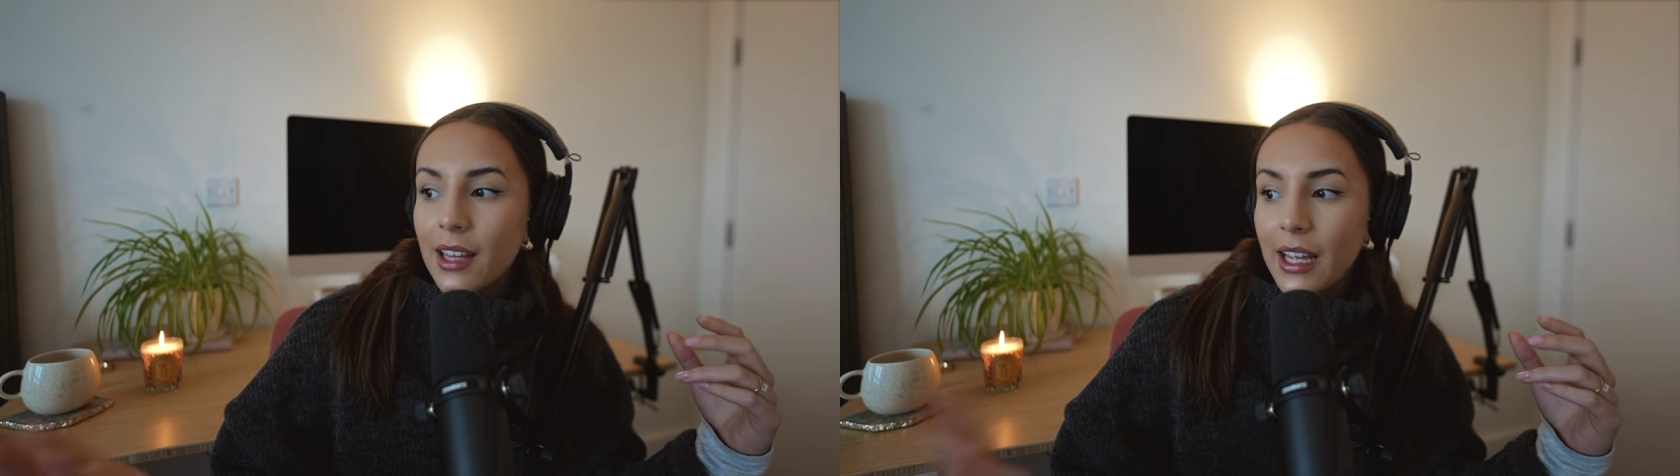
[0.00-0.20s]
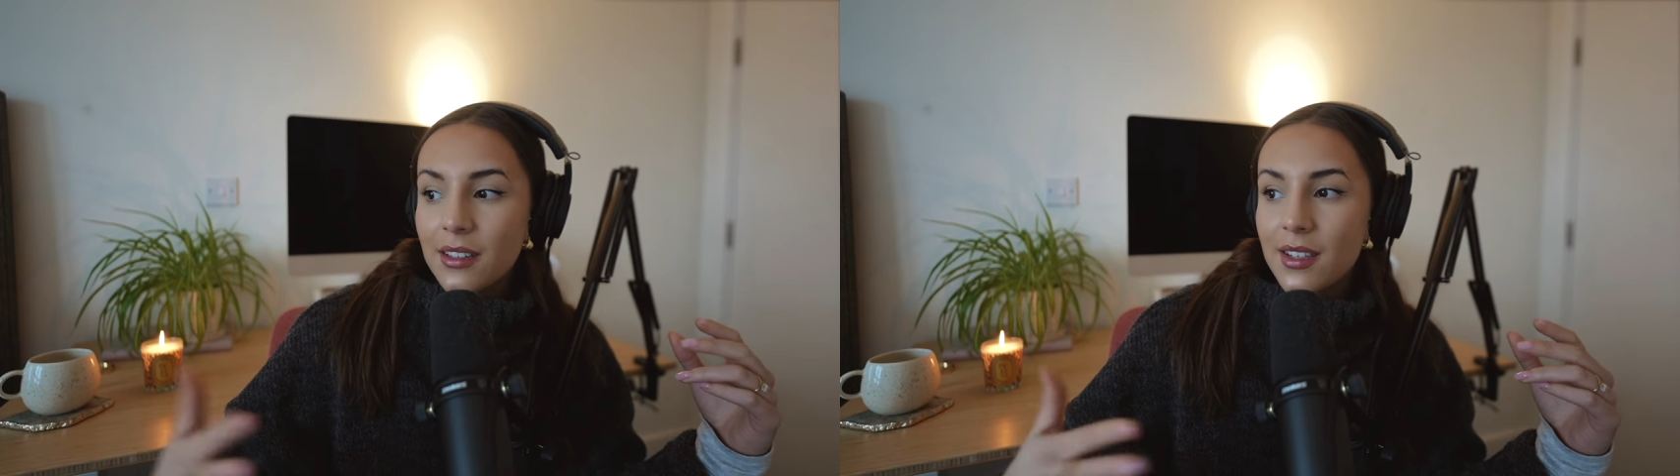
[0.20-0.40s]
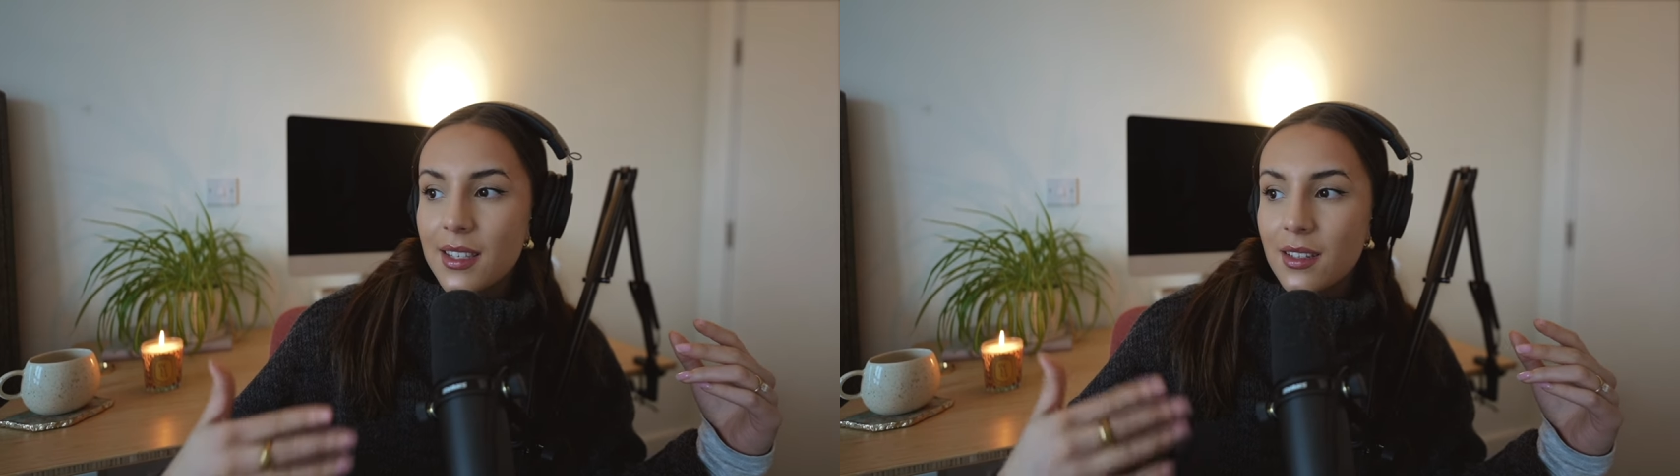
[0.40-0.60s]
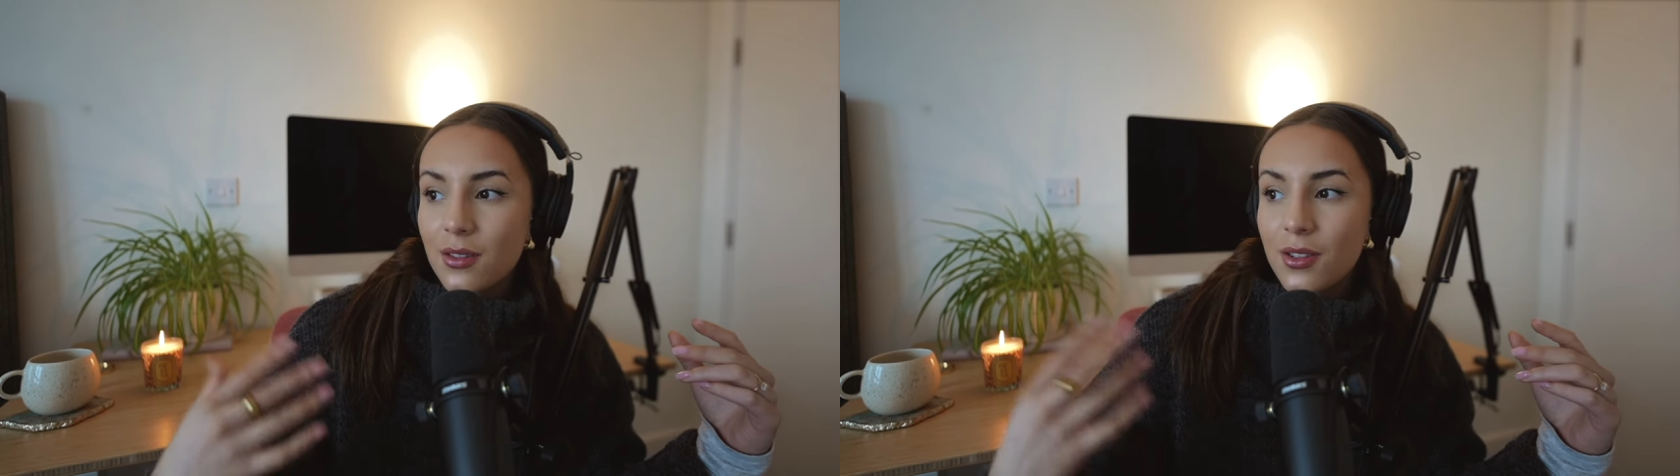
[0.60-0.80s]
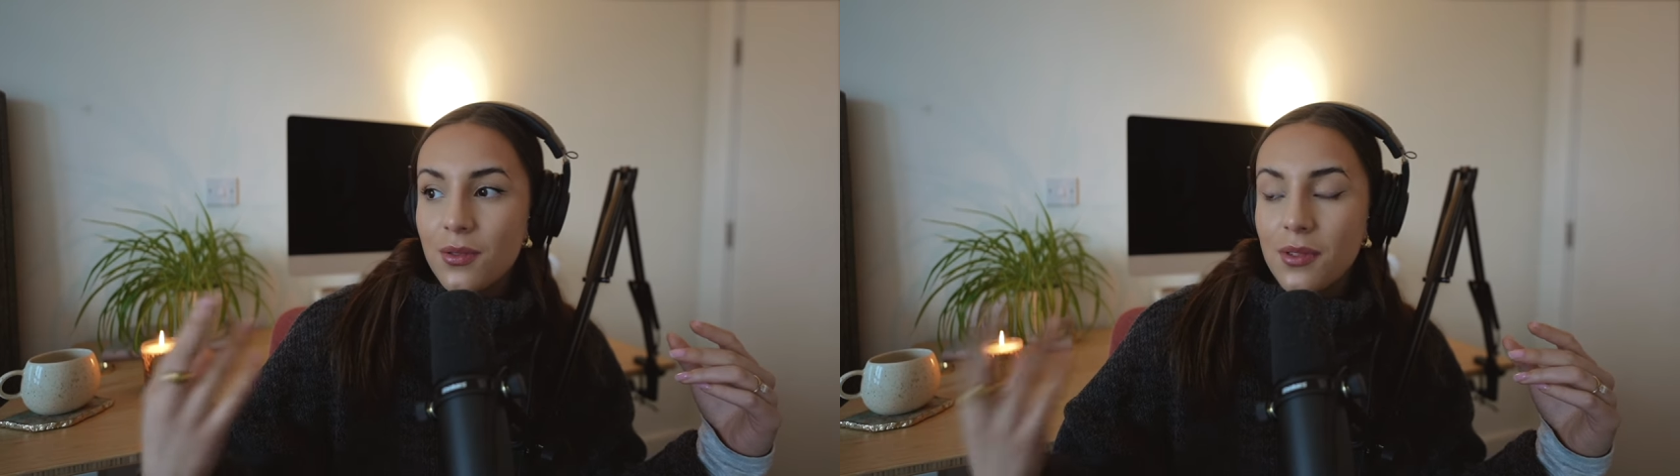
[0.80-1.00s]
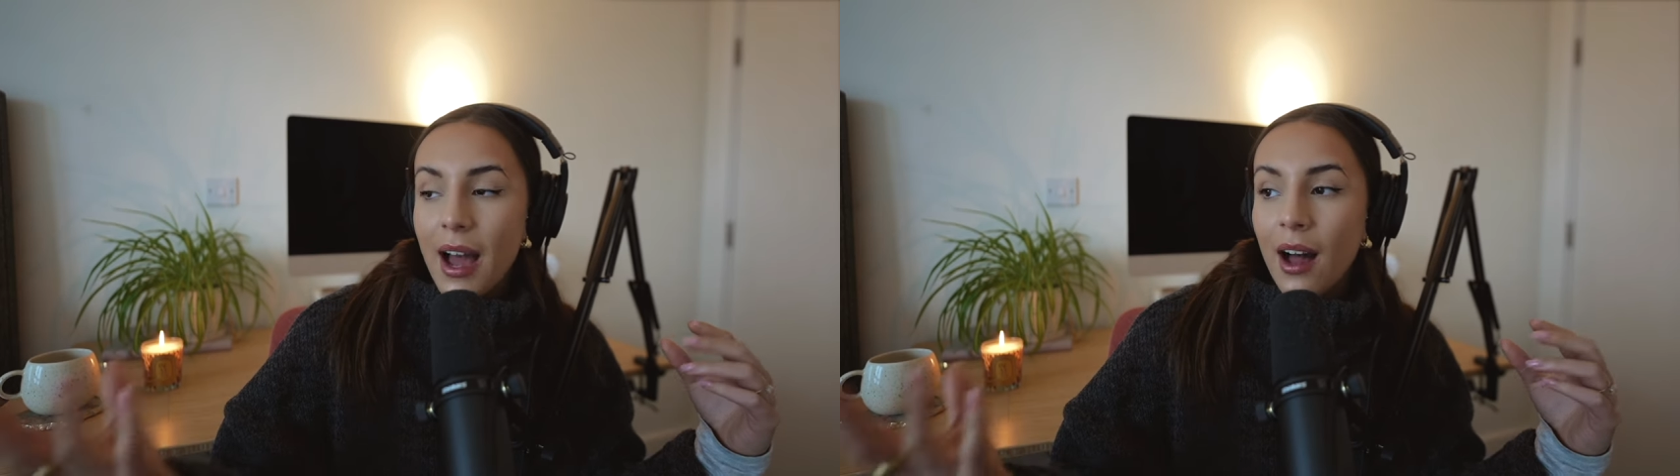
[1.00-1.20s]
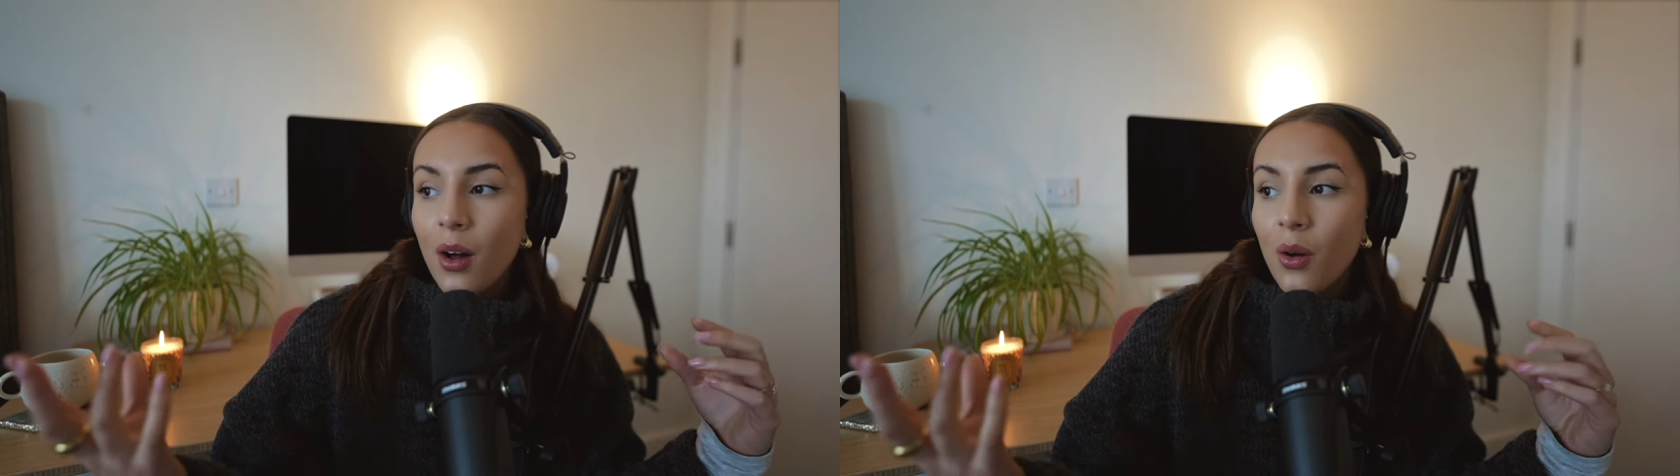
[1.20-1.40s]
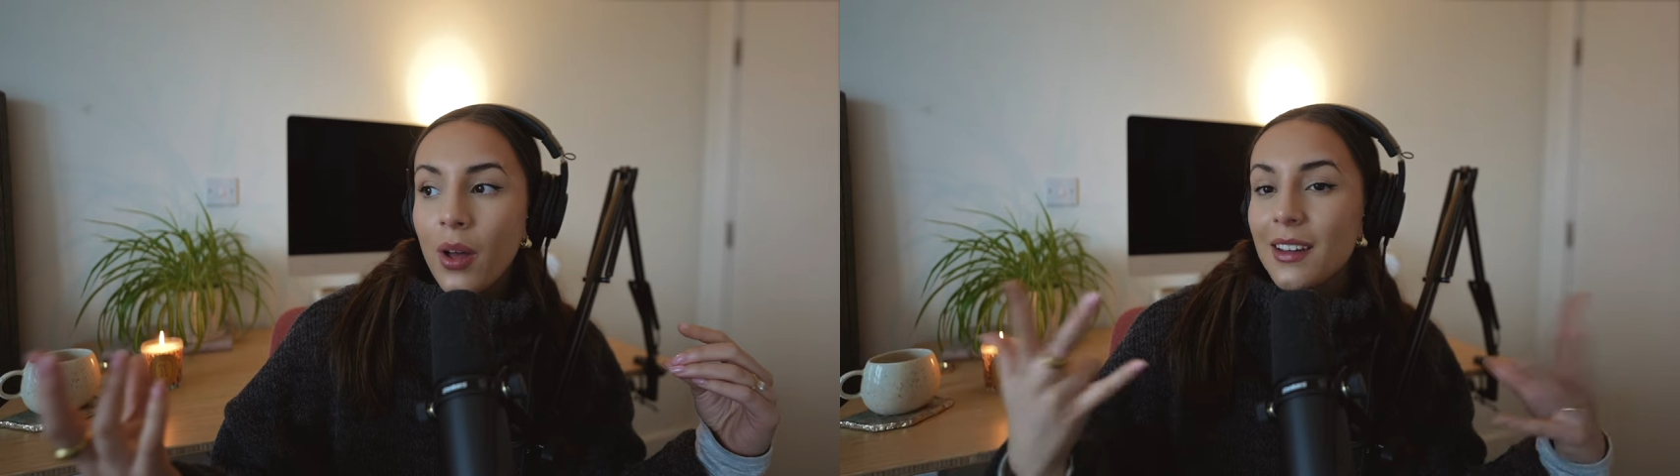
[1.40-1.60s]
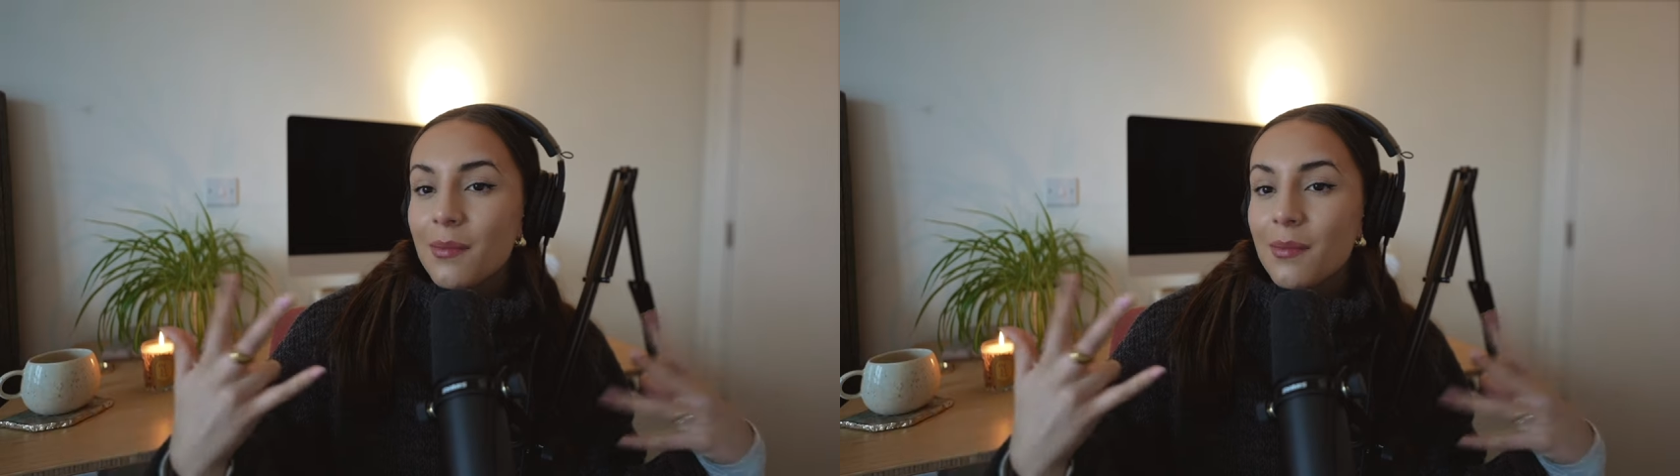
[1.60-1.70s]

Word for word: like to still do now.